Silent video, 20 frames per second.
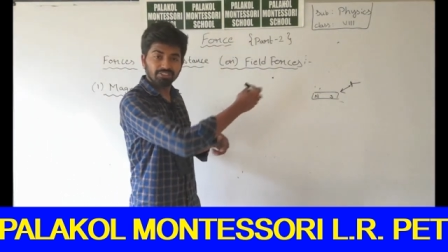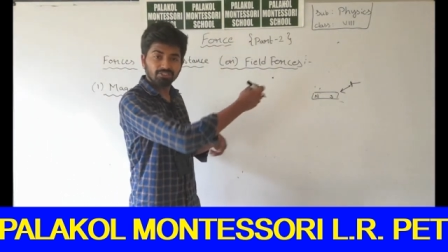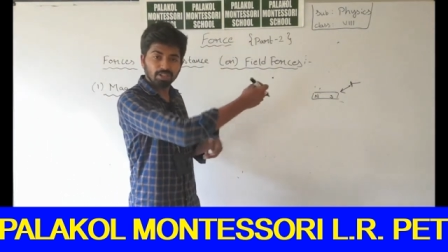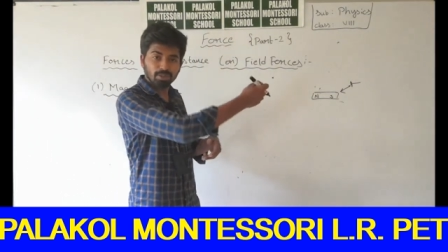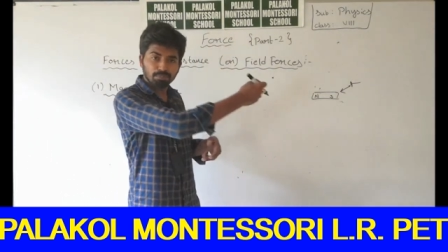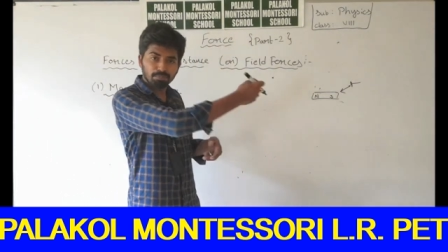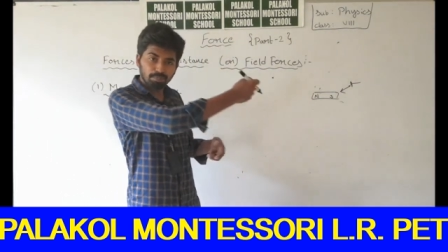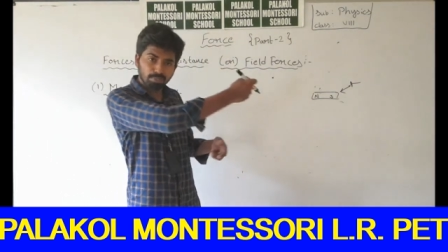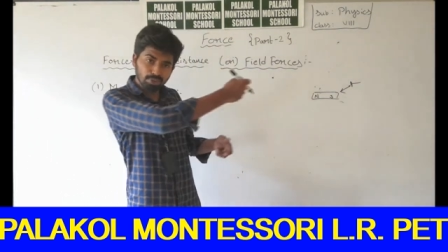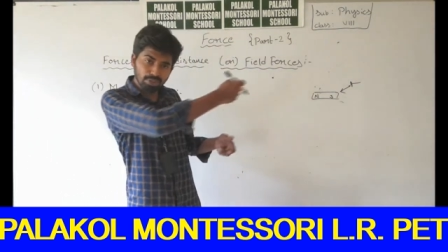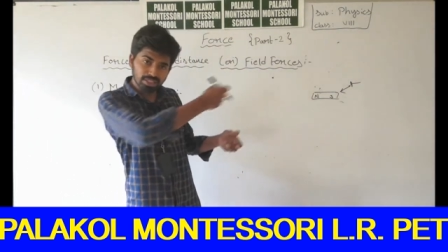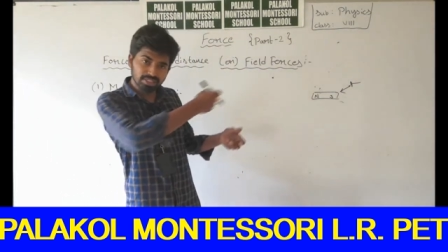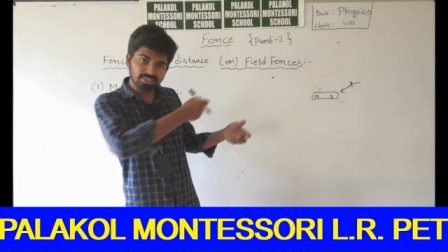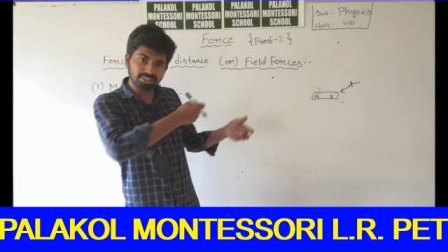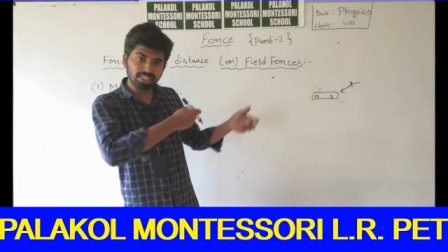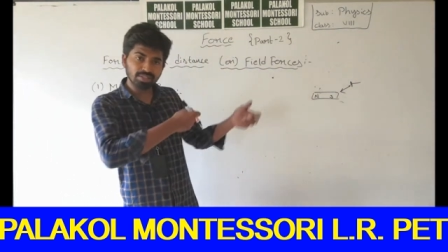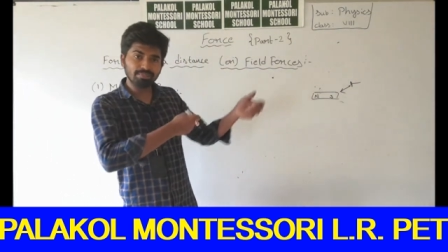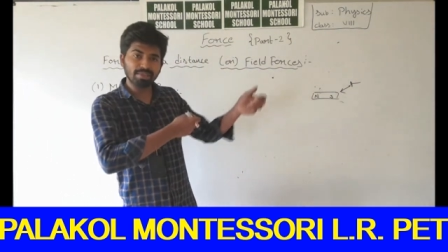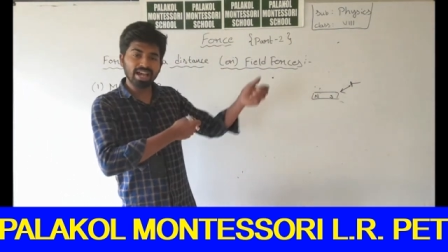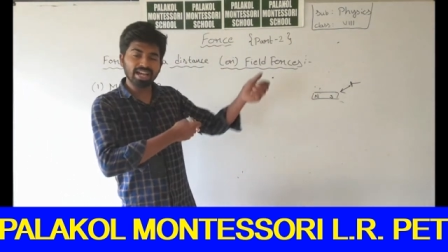will pulls
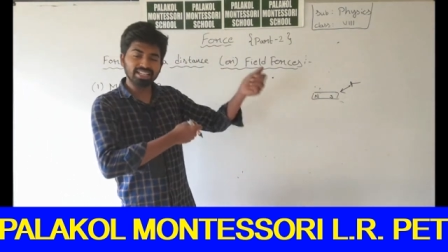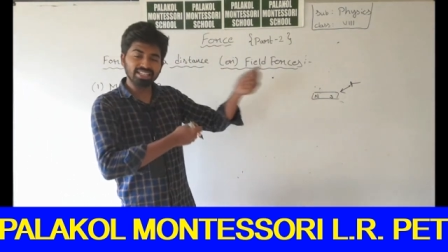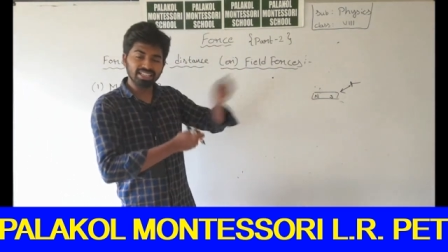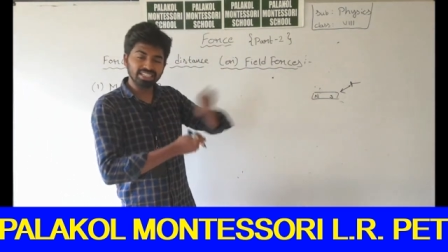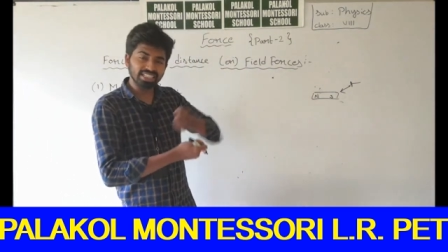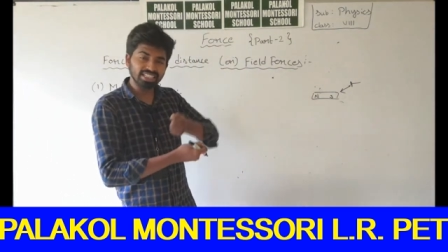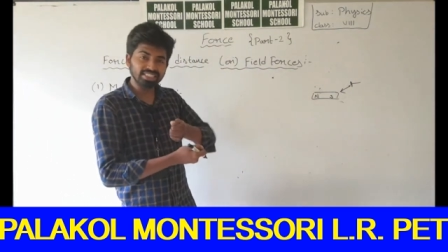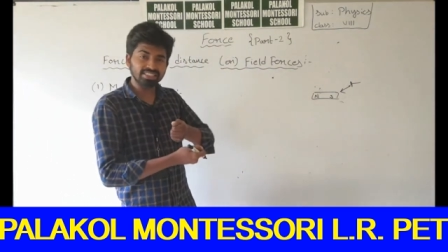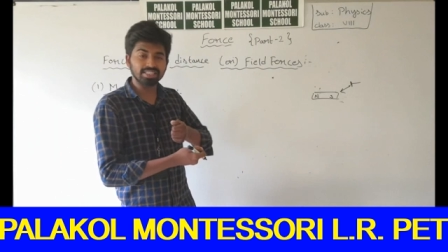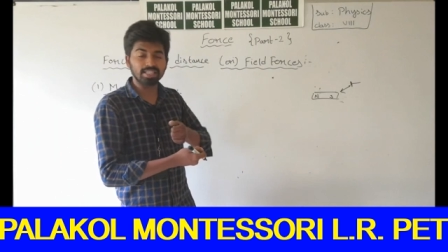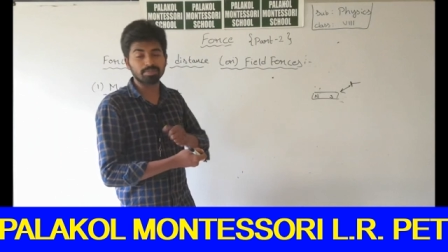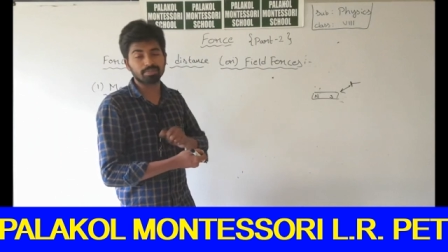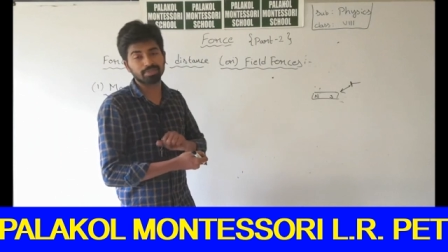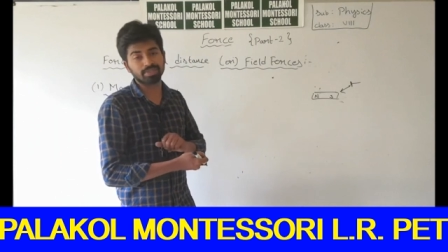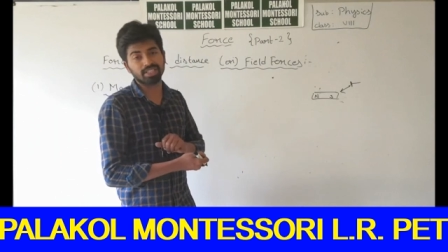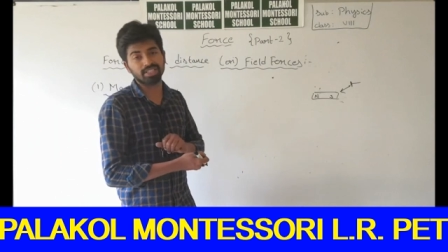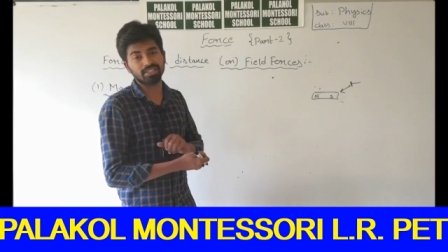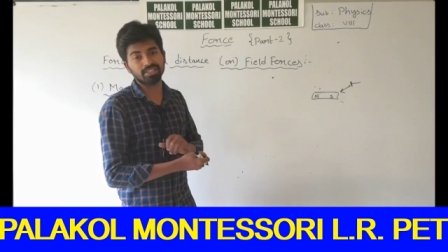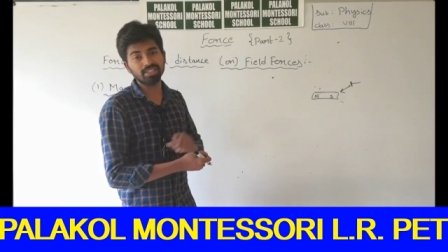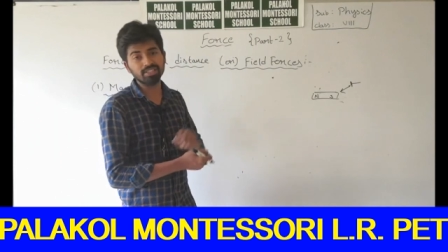the magnetic
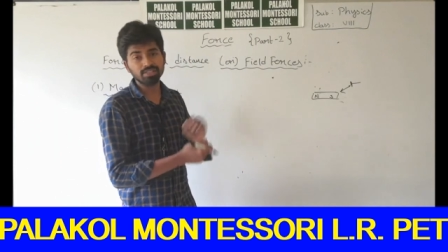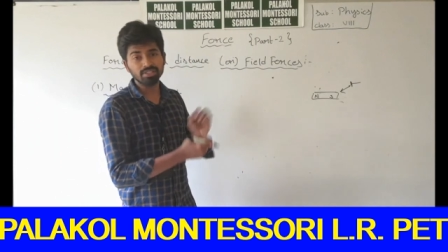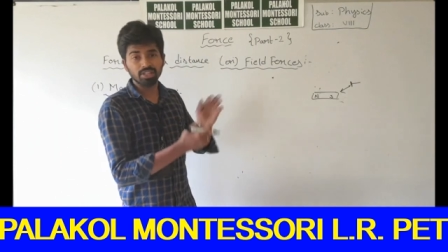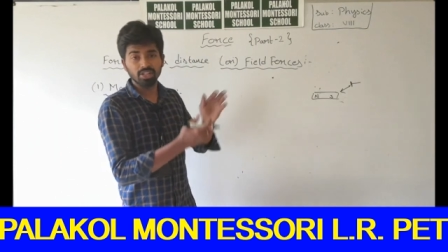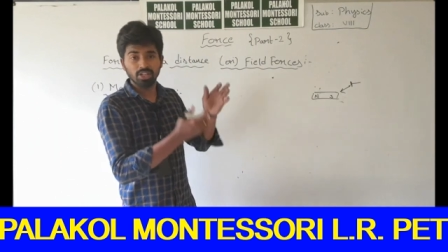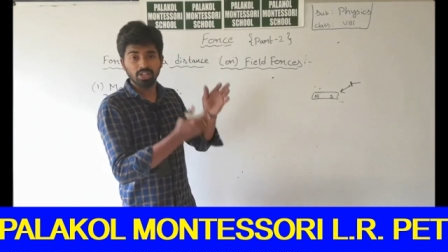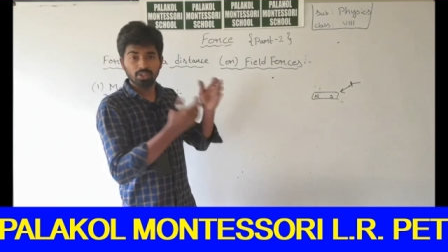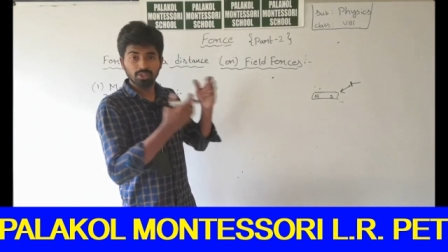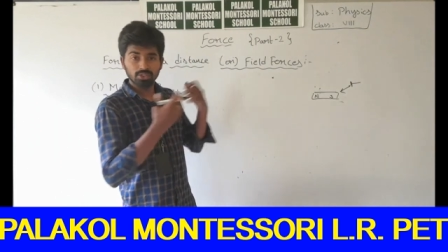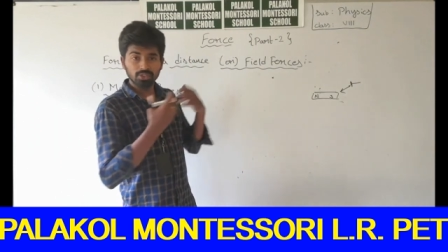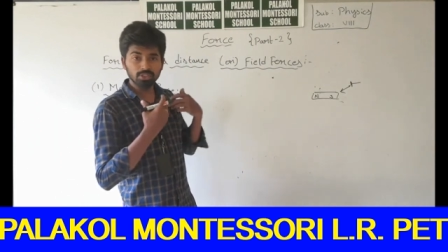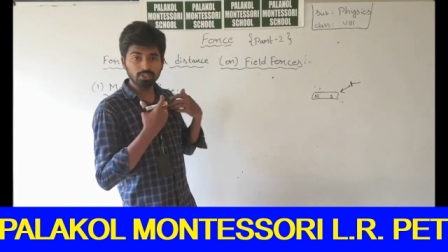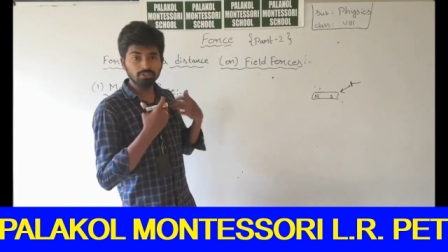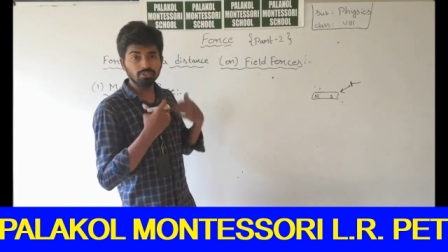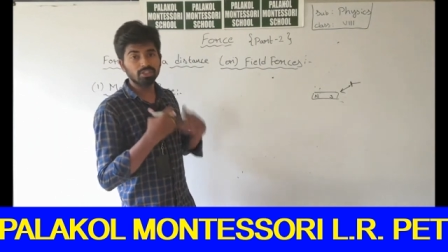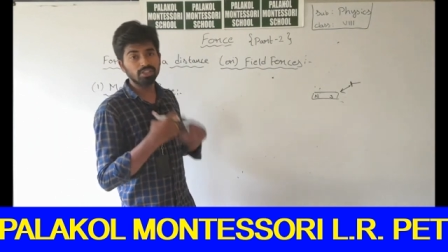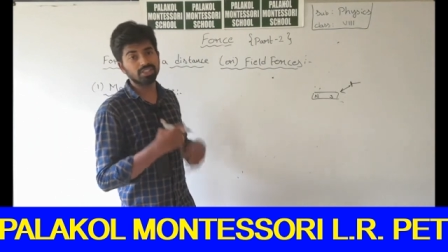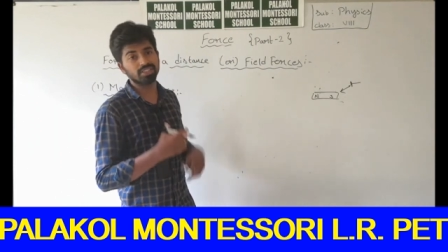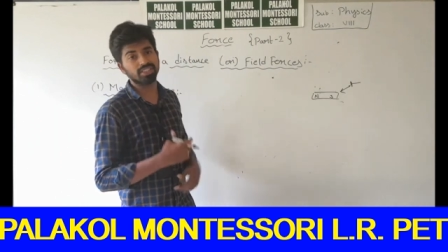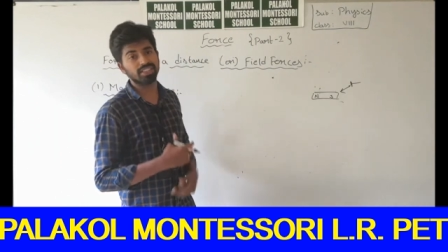substances
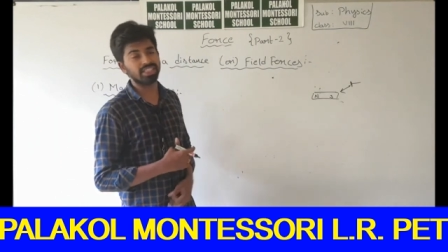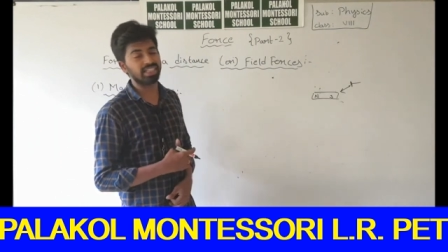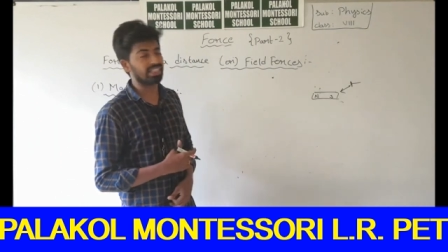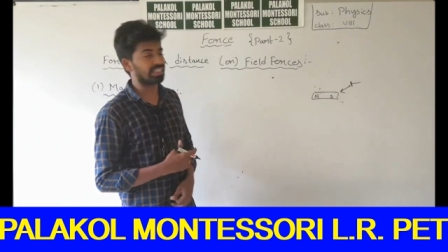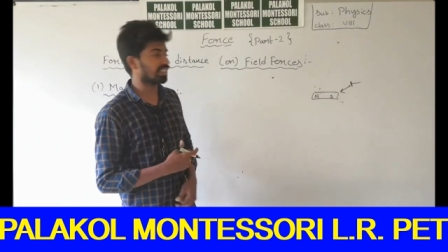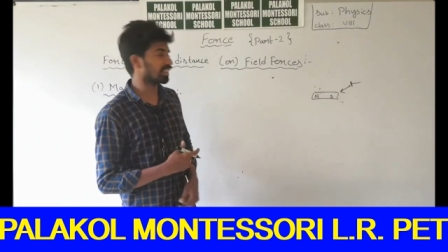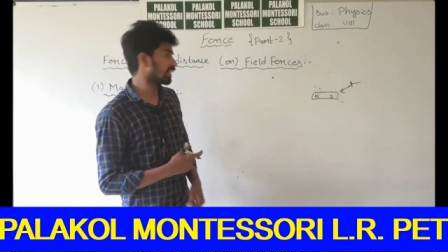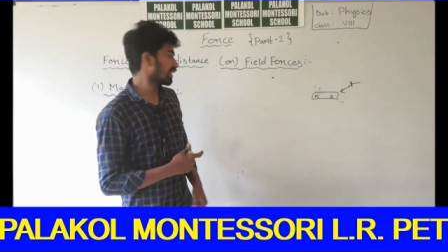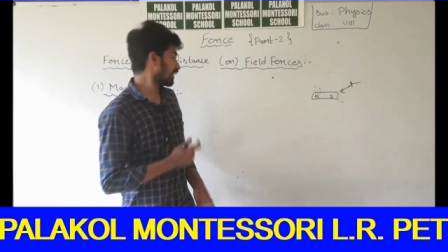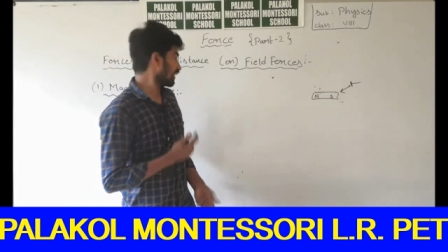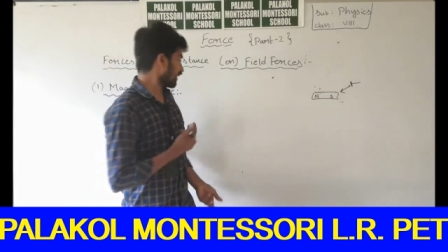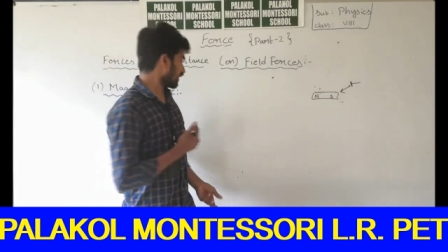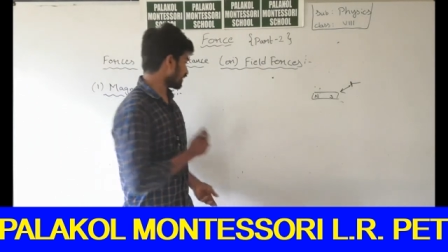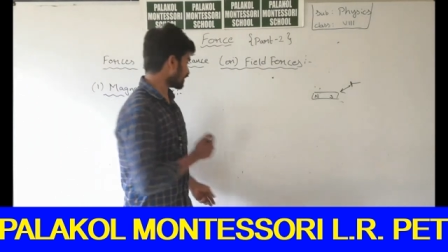towards it. Let us